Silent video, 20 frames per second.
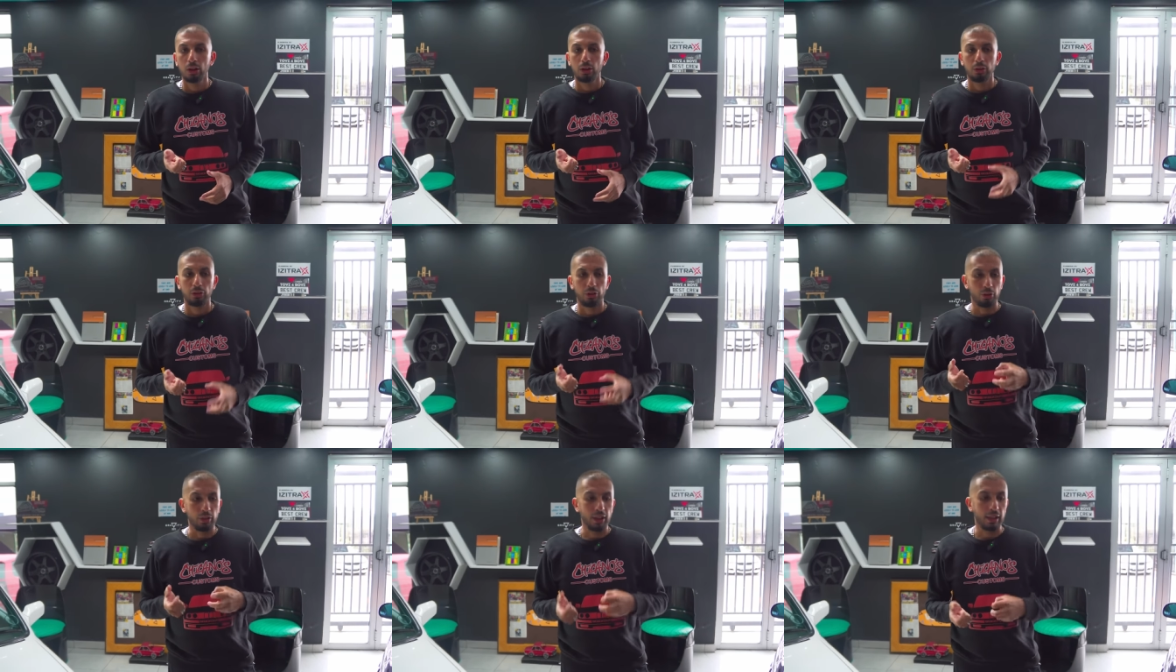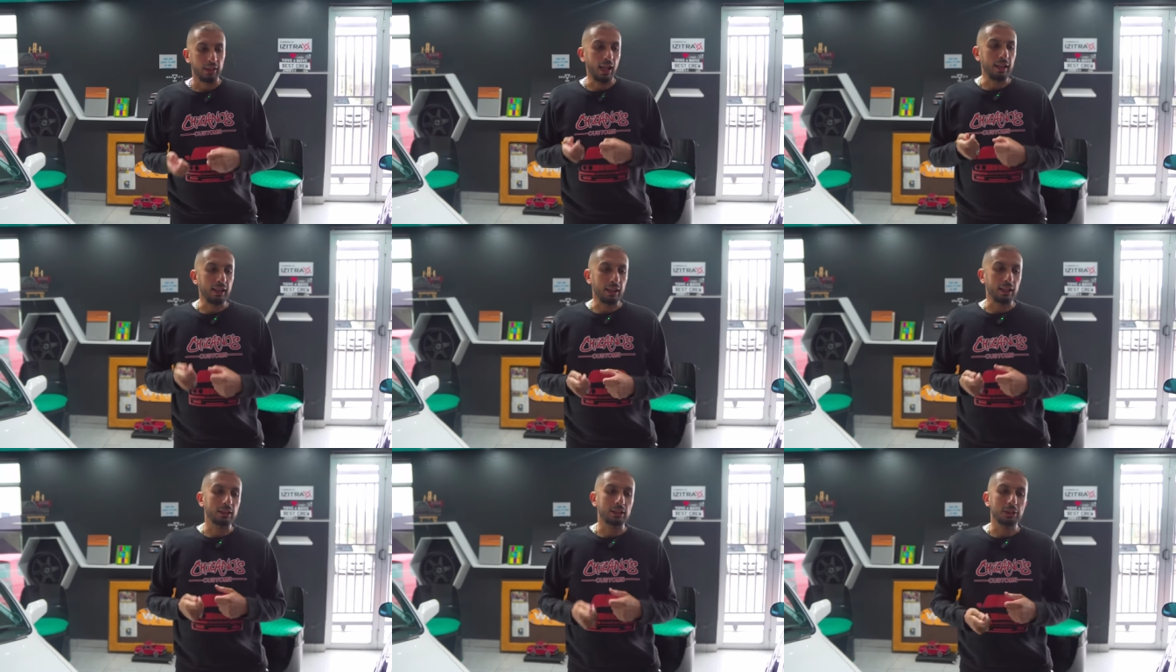so that
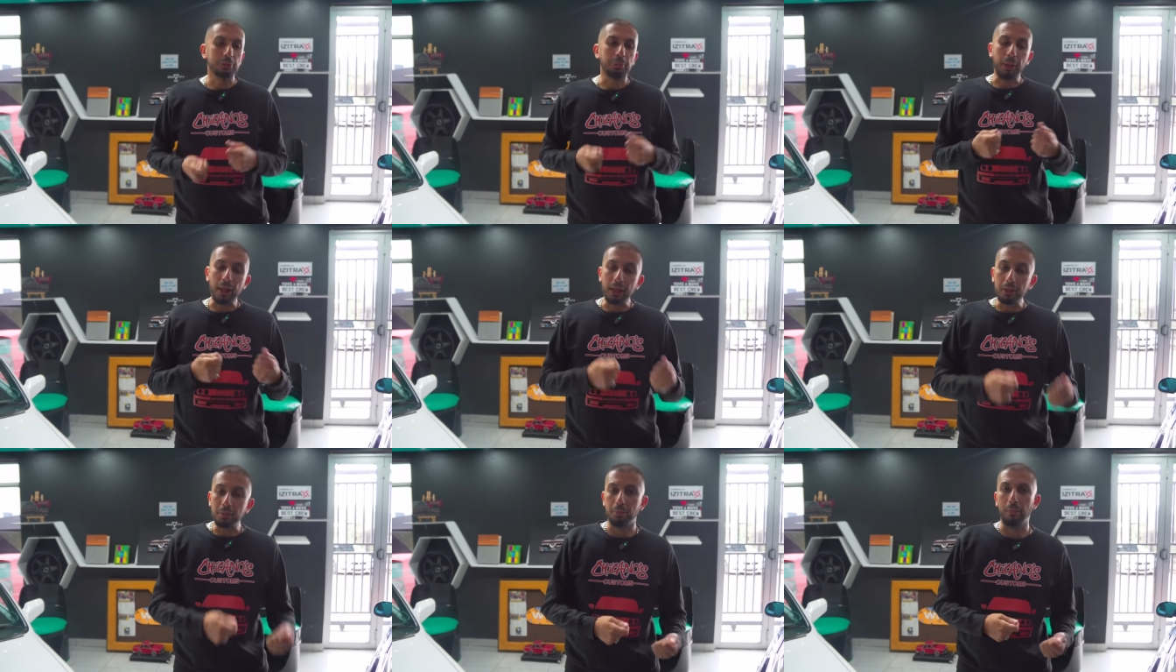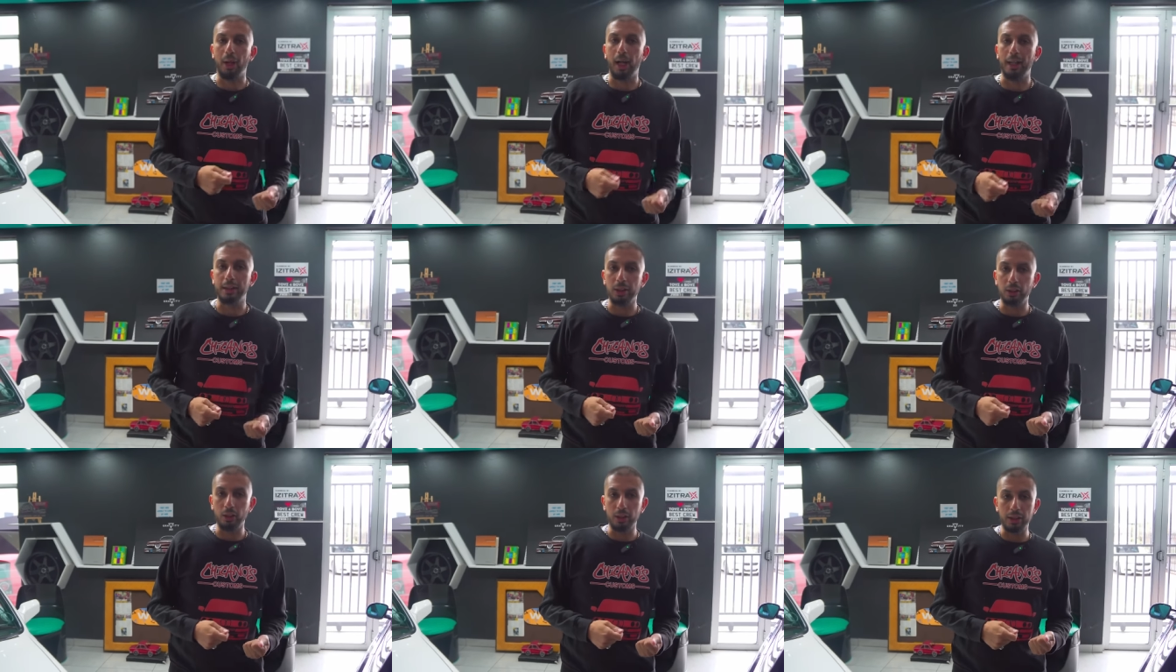I can spend
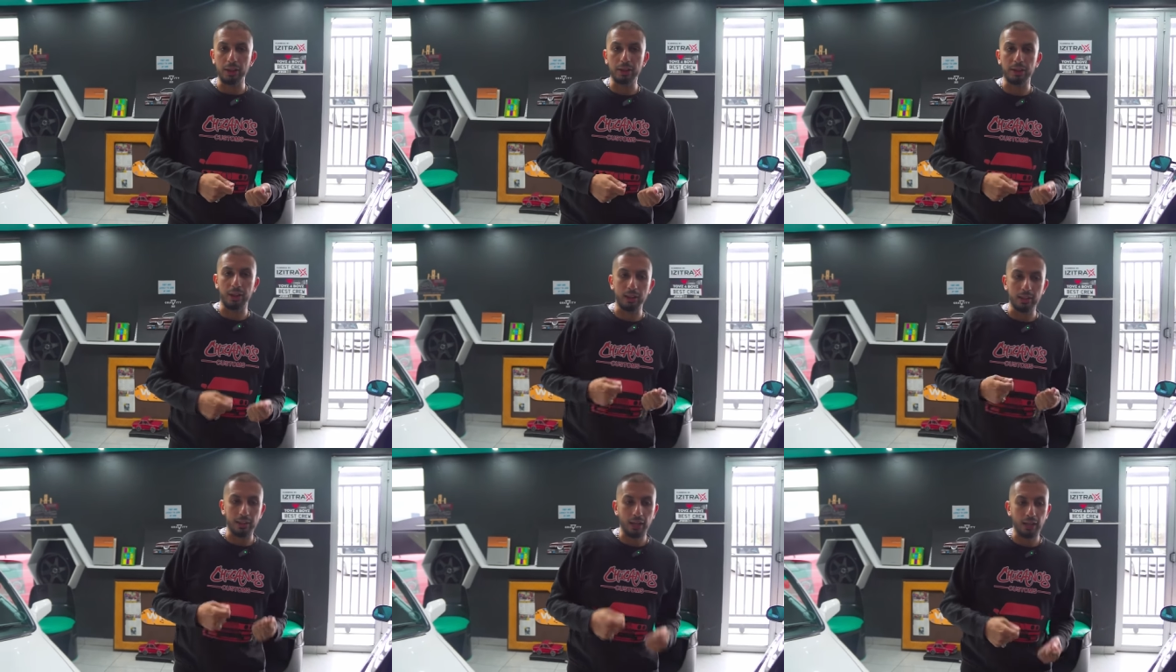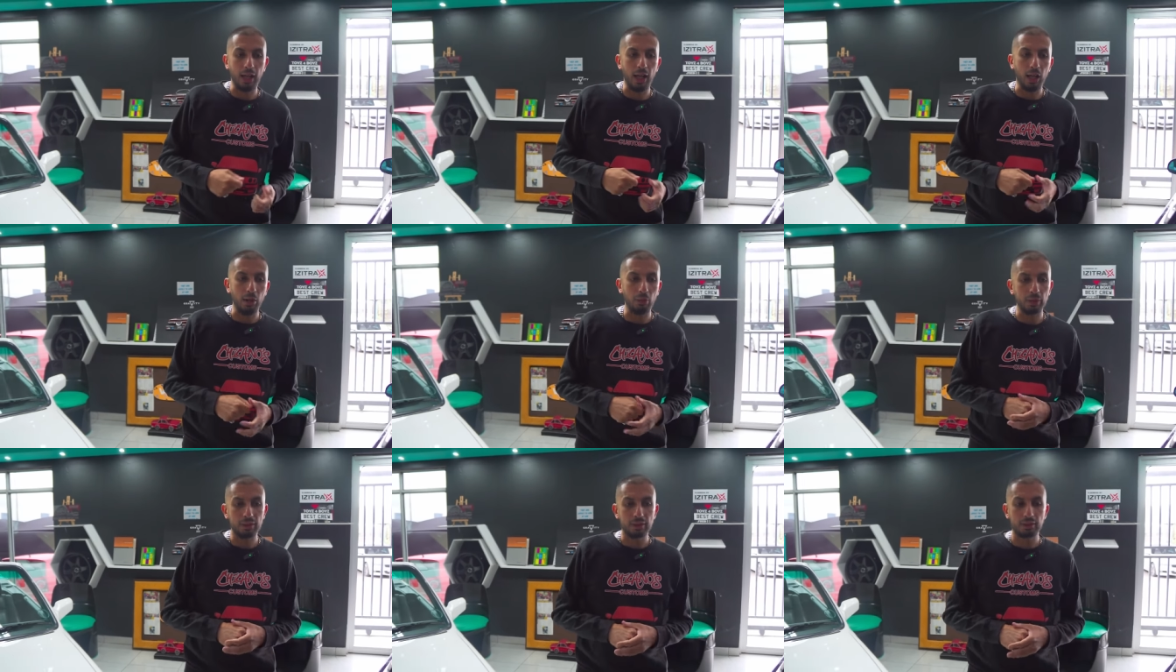money on it and the
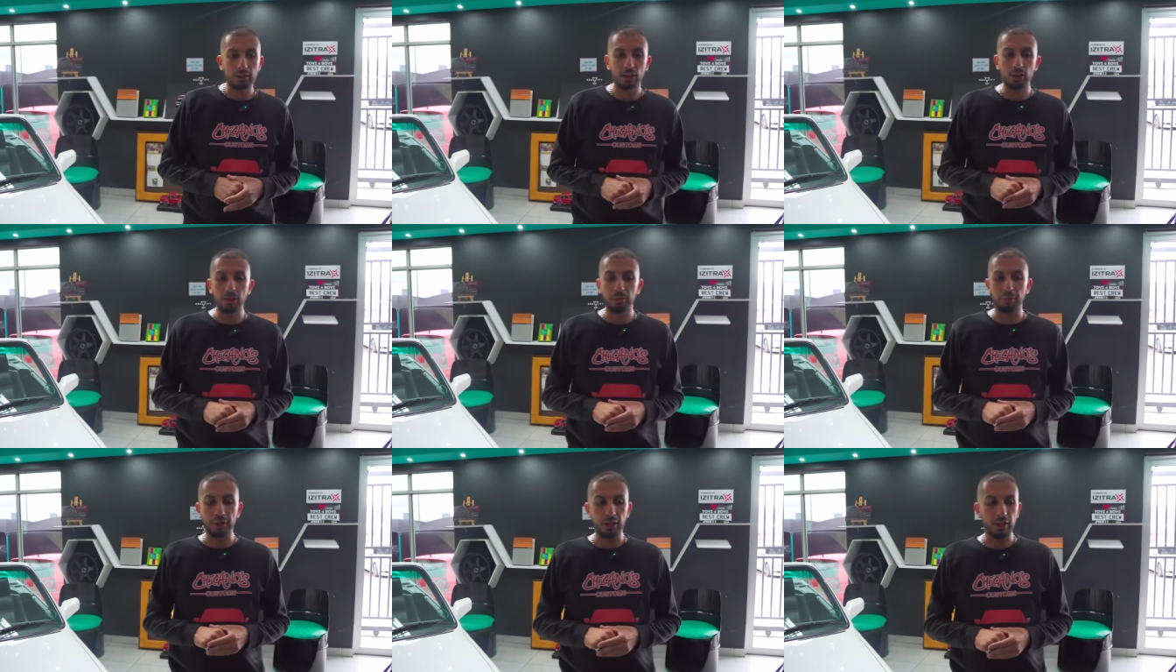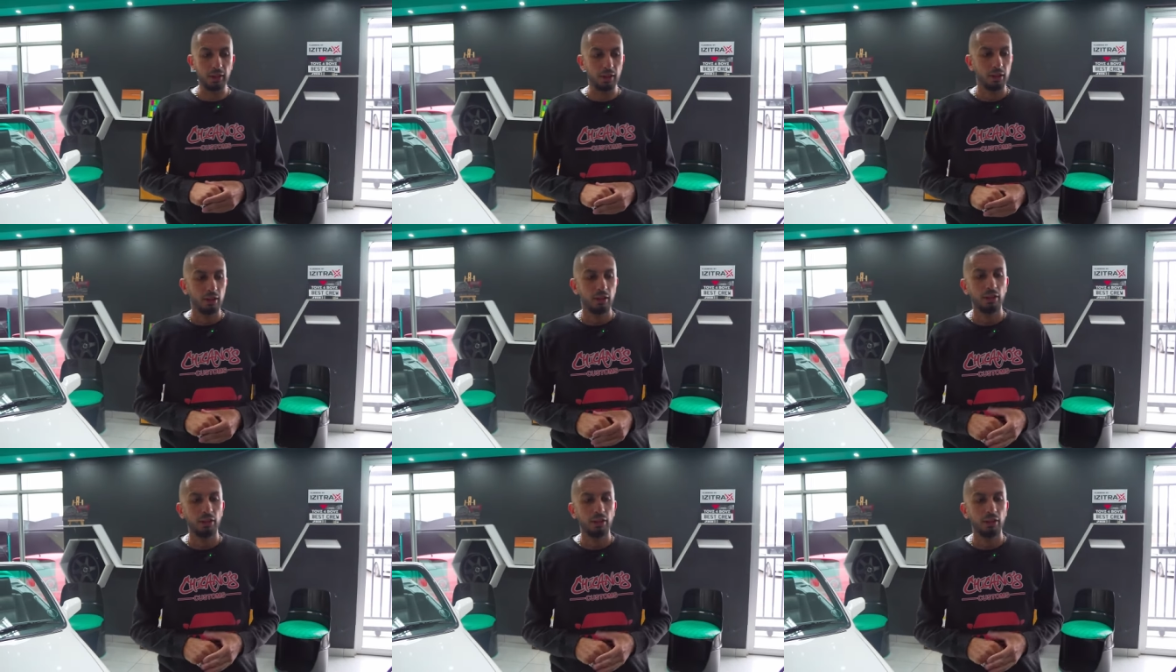car will still be